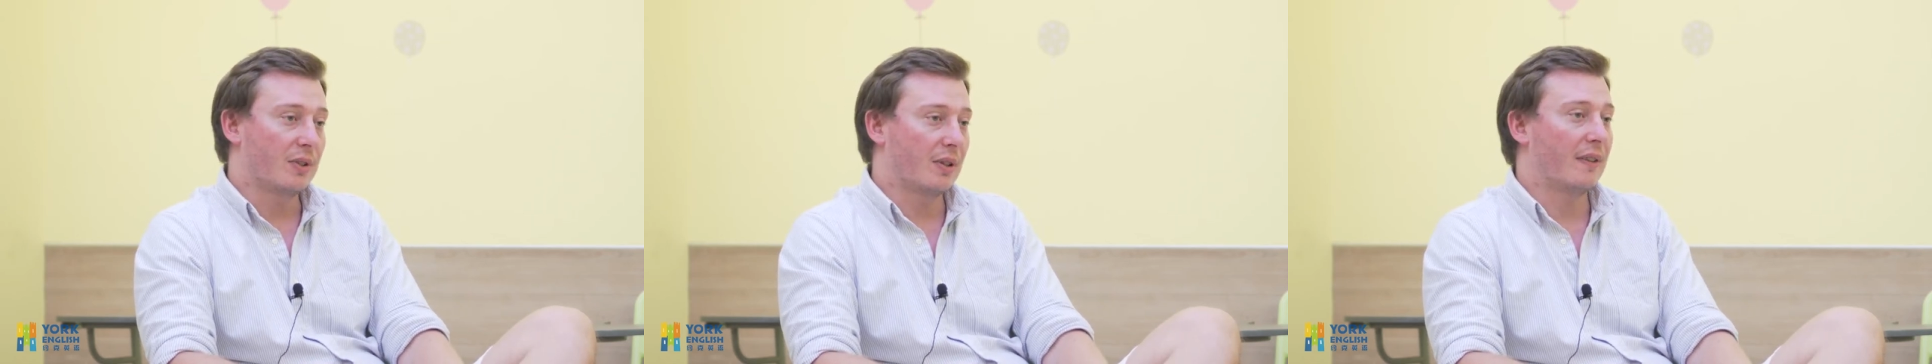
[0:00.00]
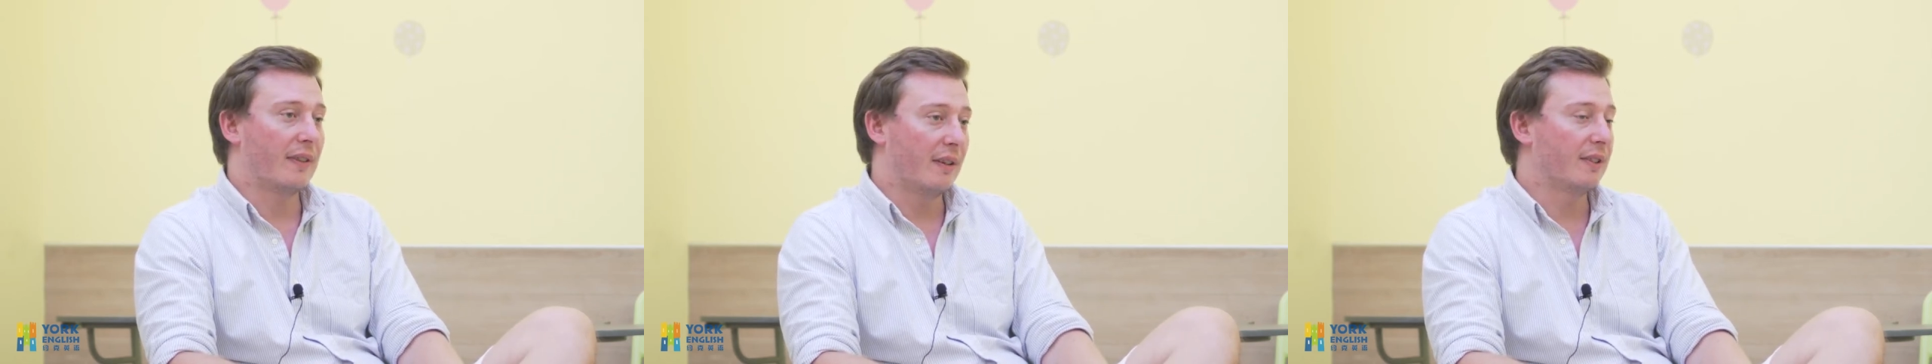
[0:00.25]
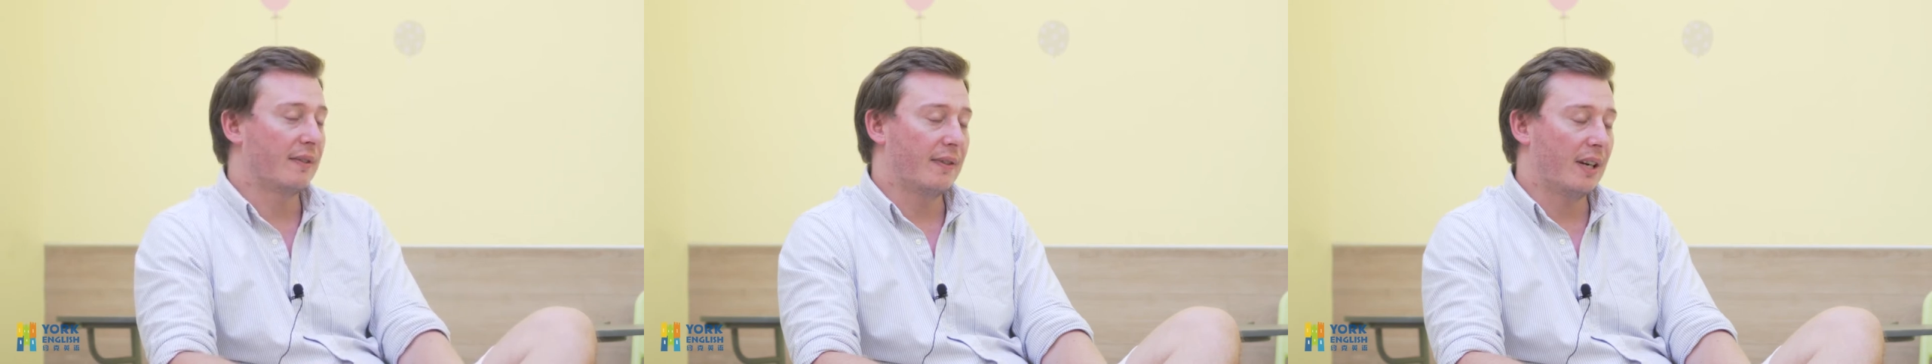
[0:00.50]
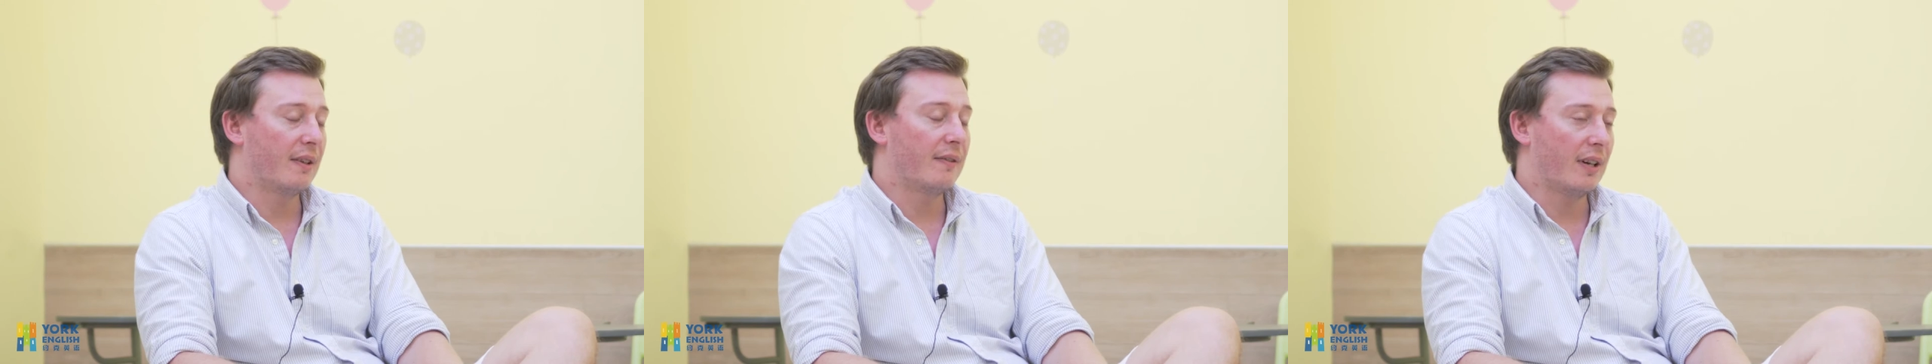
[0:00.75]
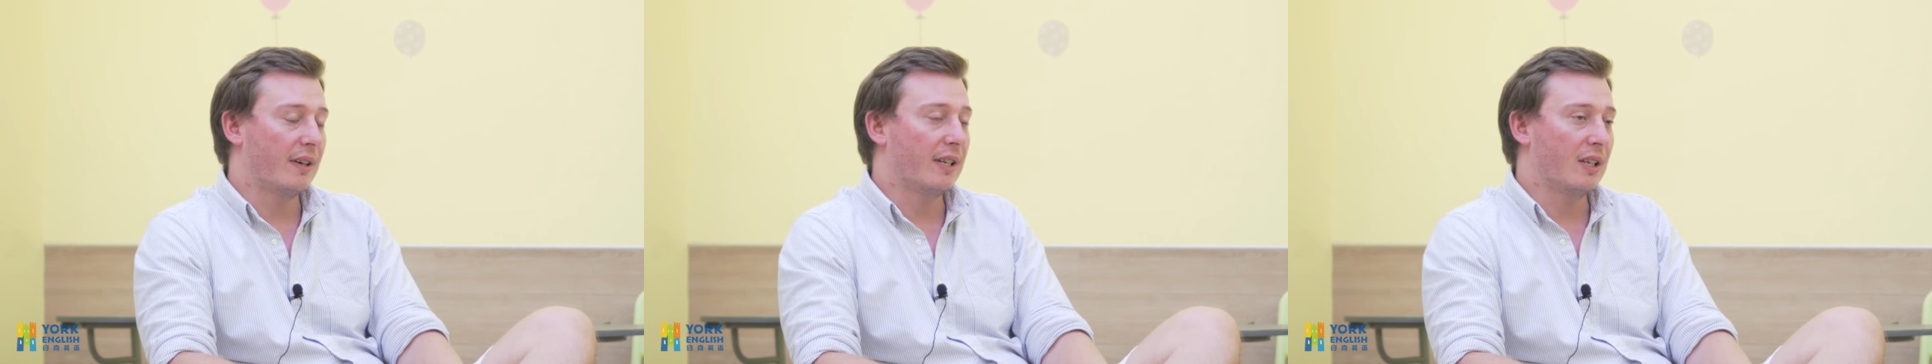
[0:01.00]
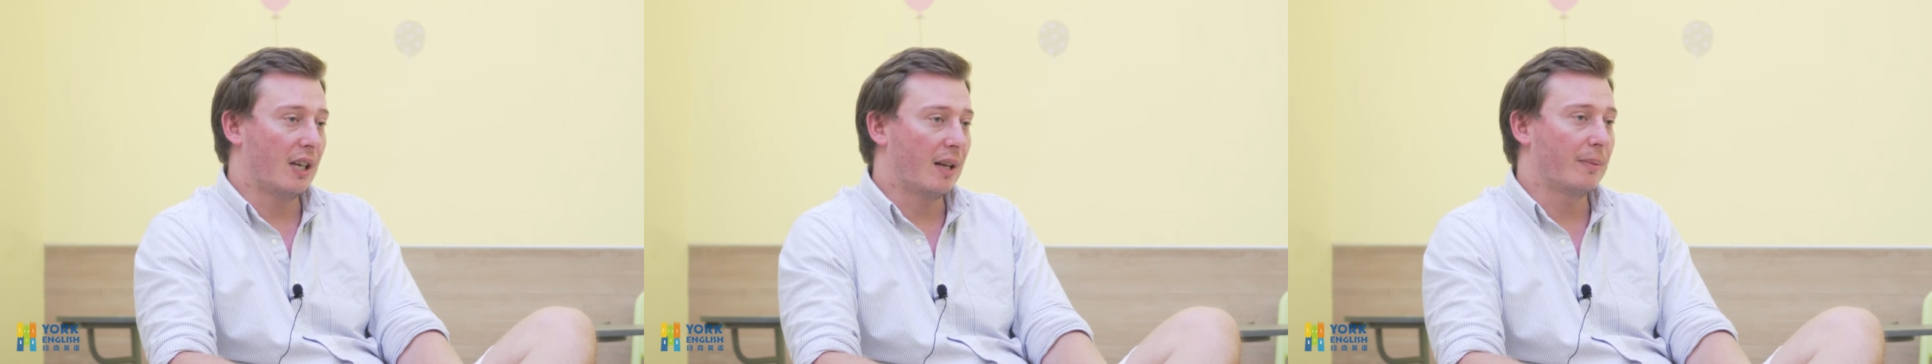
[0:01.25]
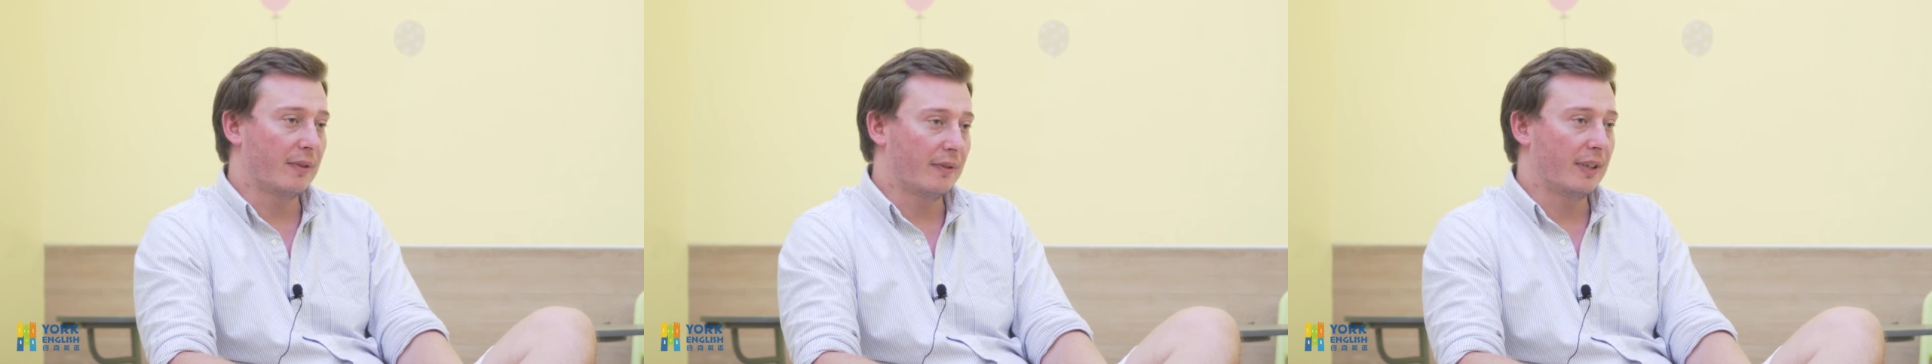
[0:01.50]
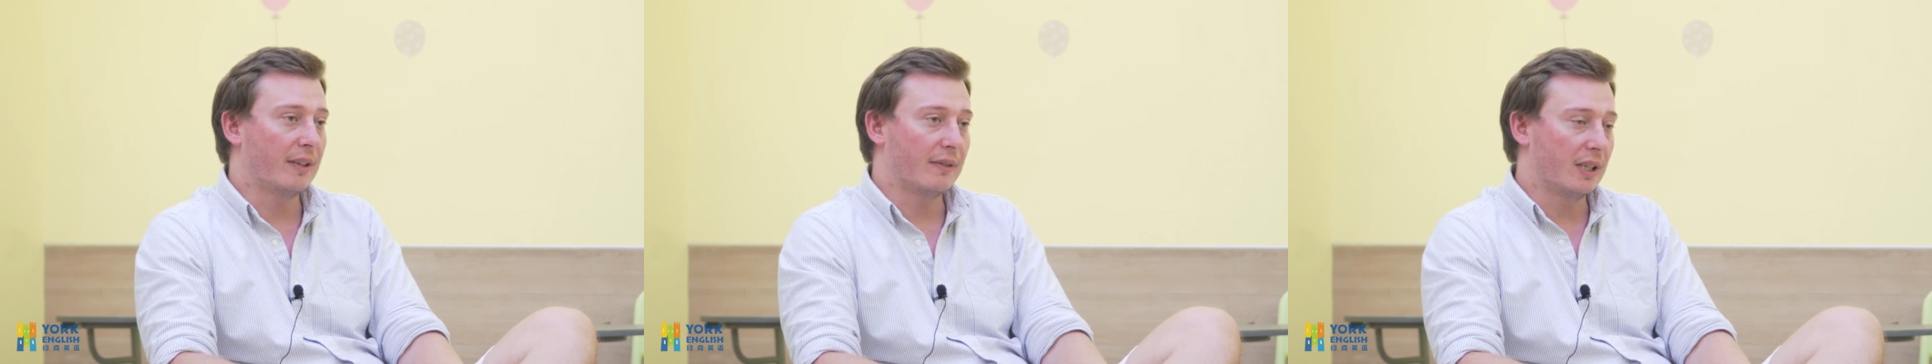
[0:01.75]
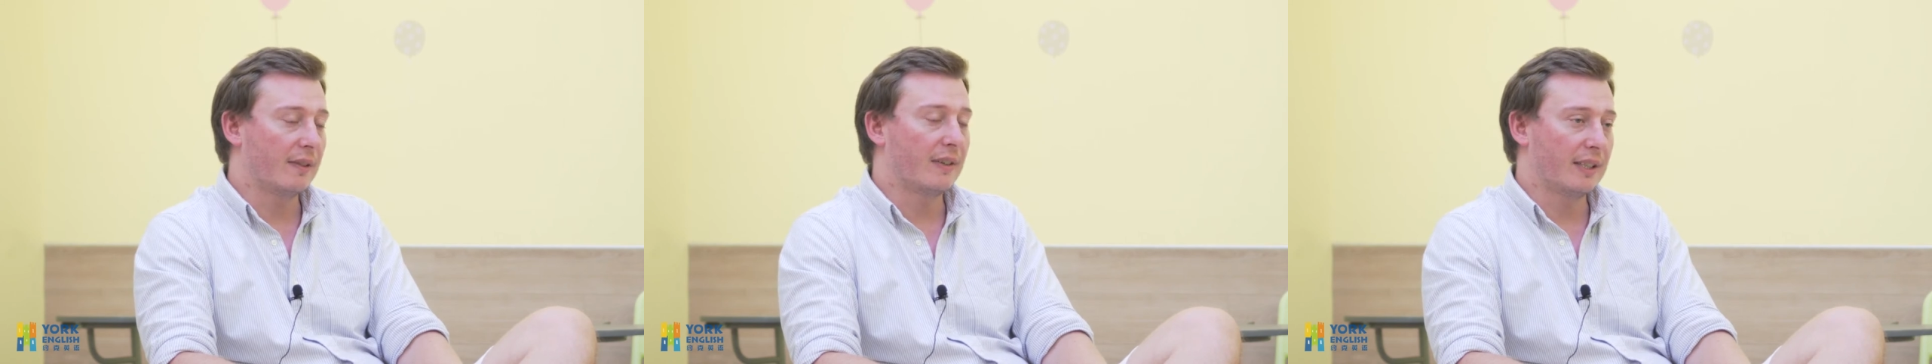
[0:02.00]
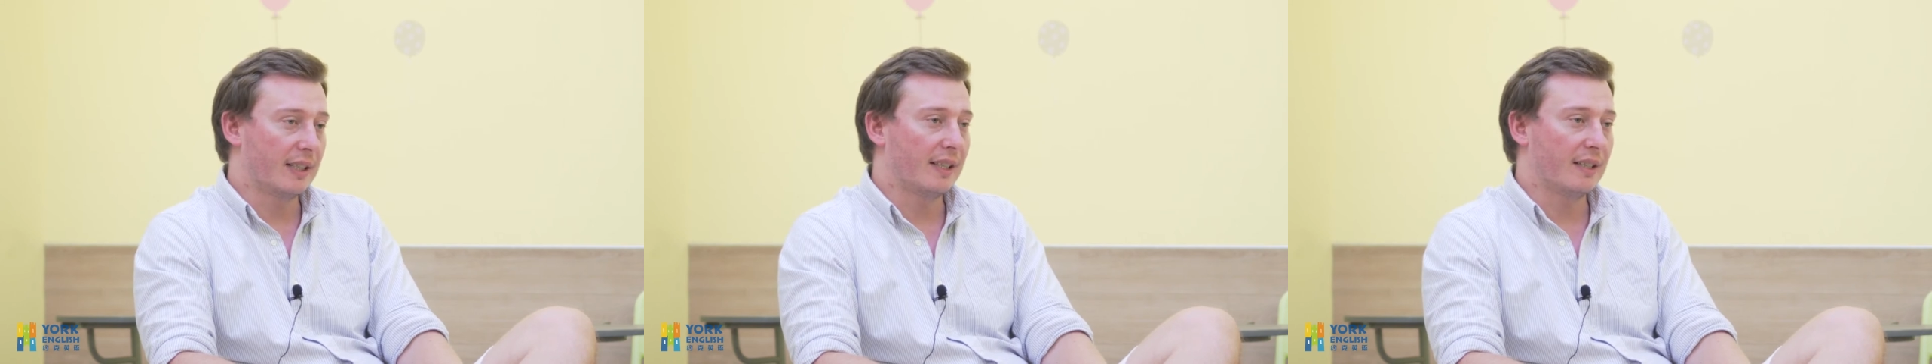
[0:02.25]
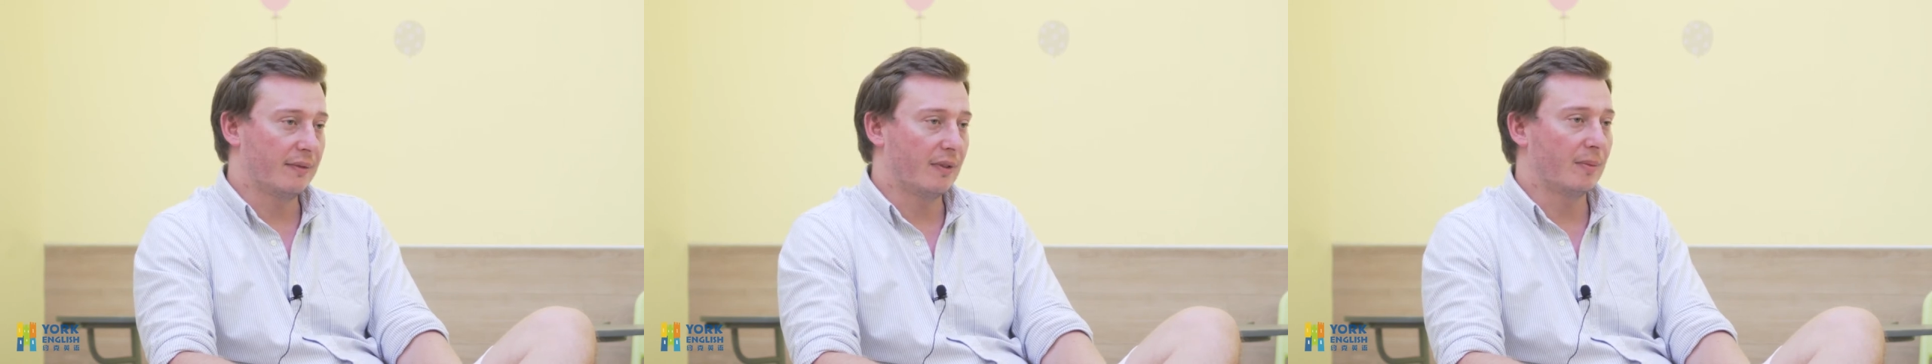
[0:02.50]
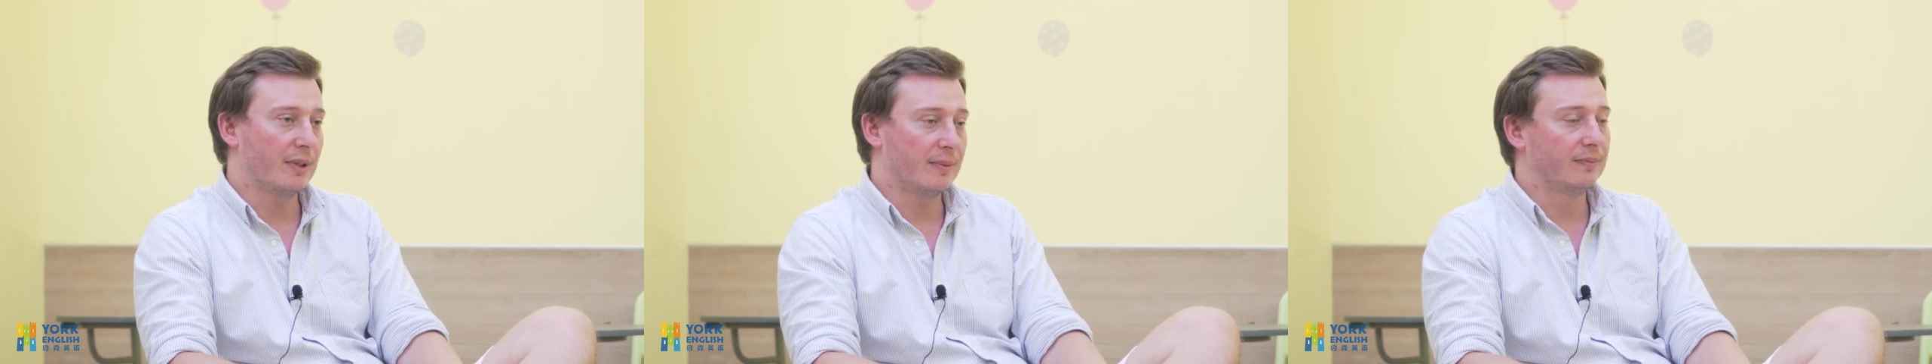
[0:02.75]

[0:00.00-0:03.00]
So I feel it's a very, very helpful thing, really fantastic from